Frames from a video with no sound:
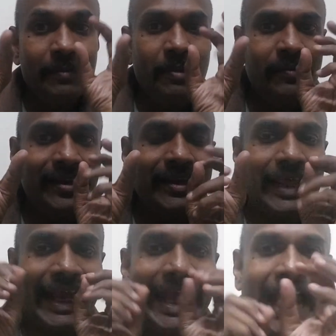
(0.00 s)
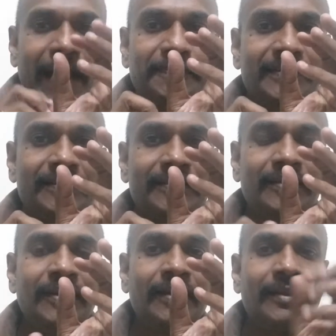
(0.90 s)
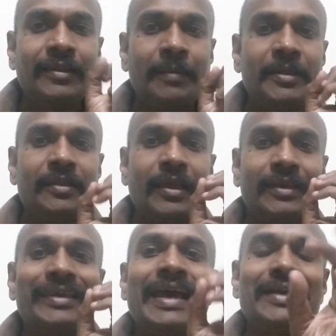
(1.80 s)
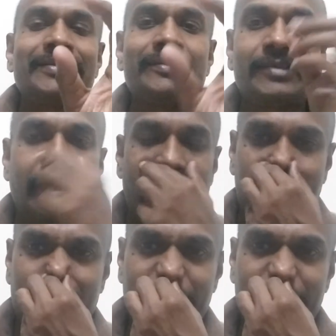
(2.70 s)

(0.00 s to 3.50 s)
between the gaps, the methane gas is trapped.